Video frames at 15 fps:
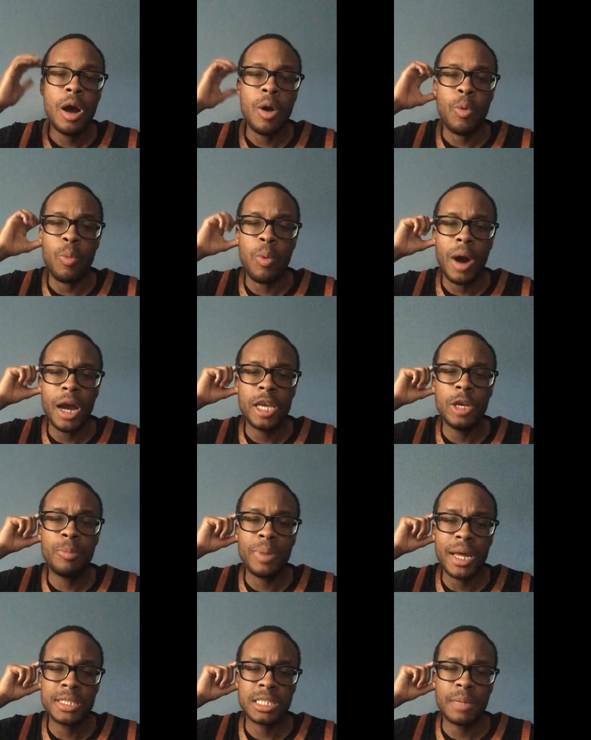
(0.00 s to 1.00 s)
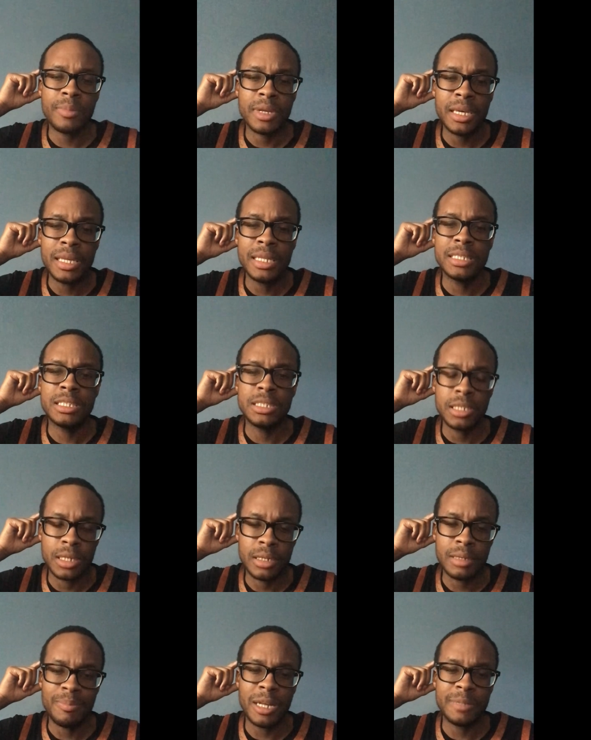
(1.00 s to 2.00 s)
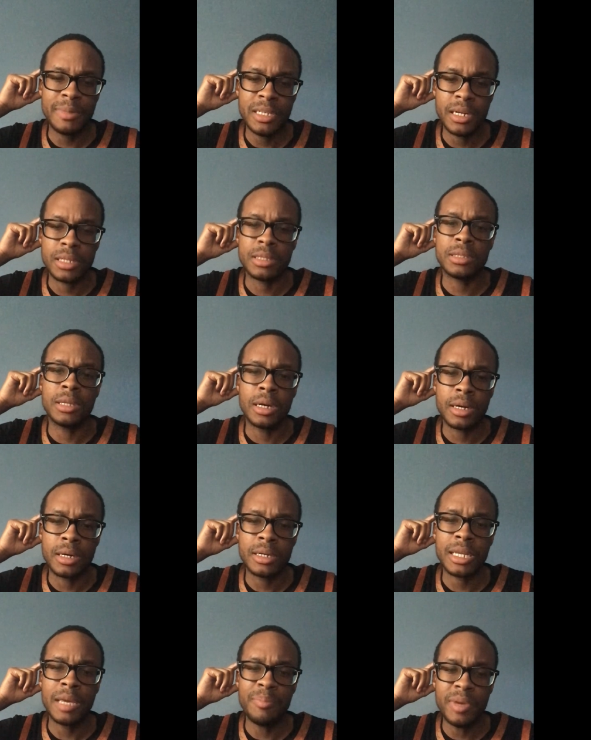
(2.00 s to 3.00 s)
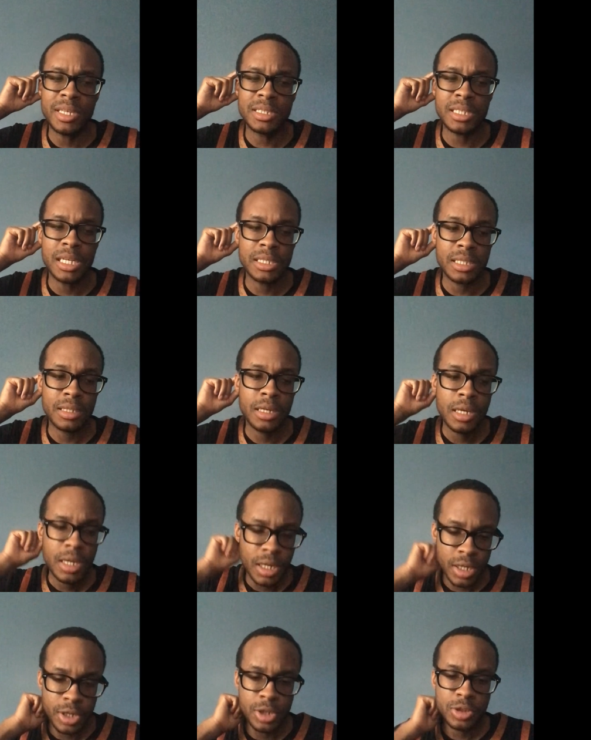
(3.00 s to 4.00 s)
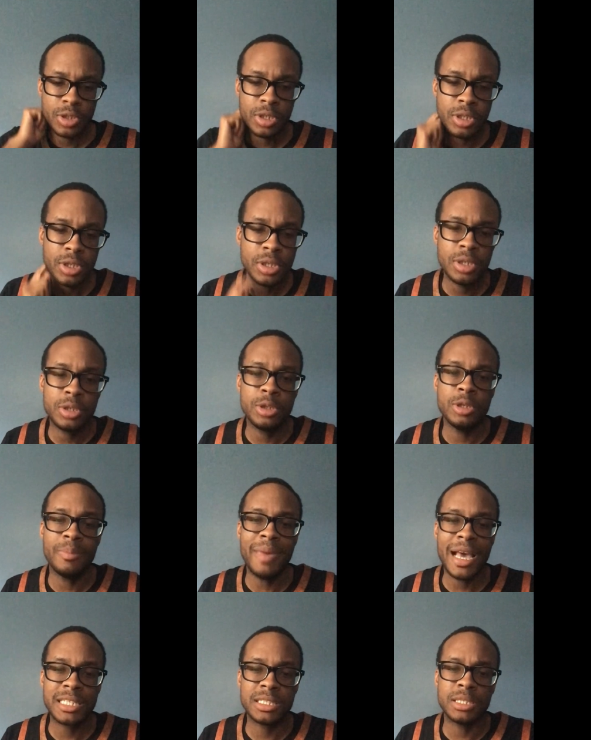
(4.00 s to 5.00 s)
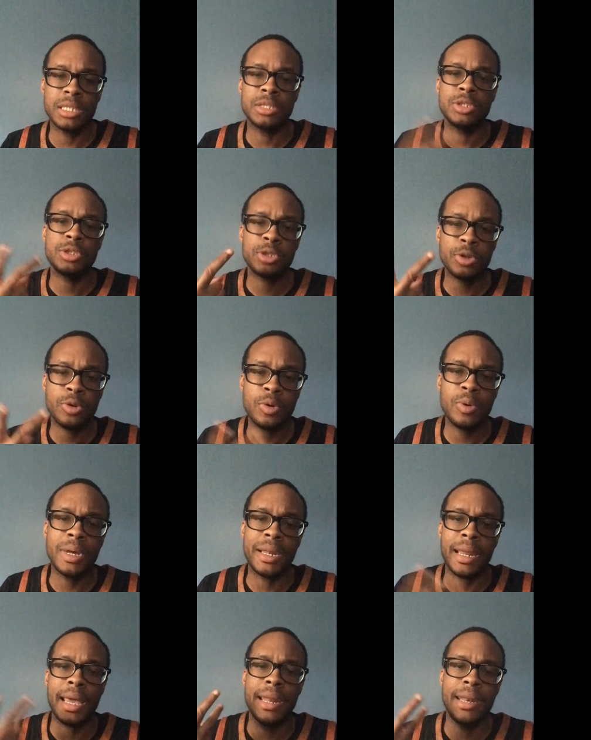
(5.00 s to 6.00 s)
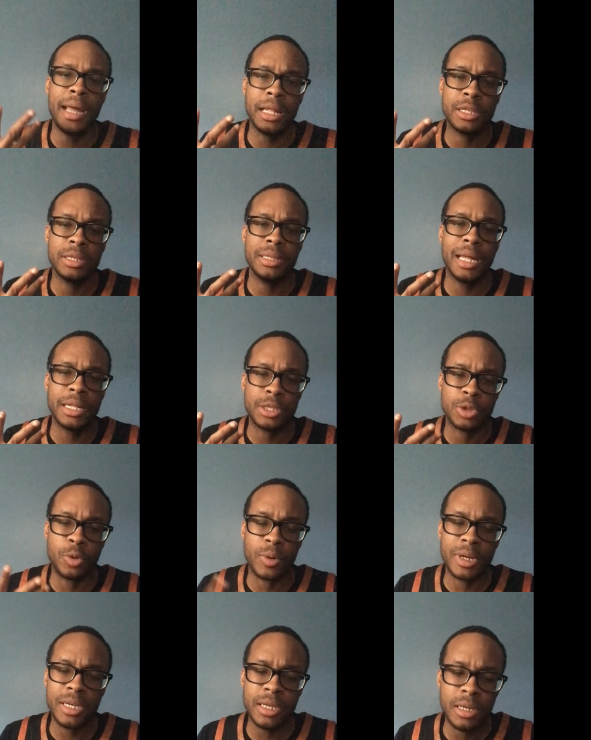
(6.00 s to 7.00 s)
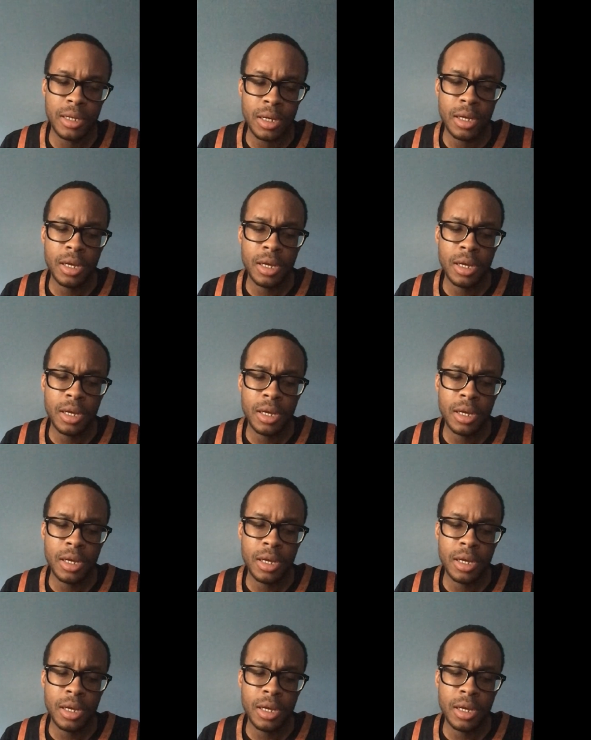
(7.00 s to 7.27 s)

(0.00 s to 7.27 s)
Why are you playing Summer League and it's about to be your third NBA season? Usually, your max is 2 and not 3.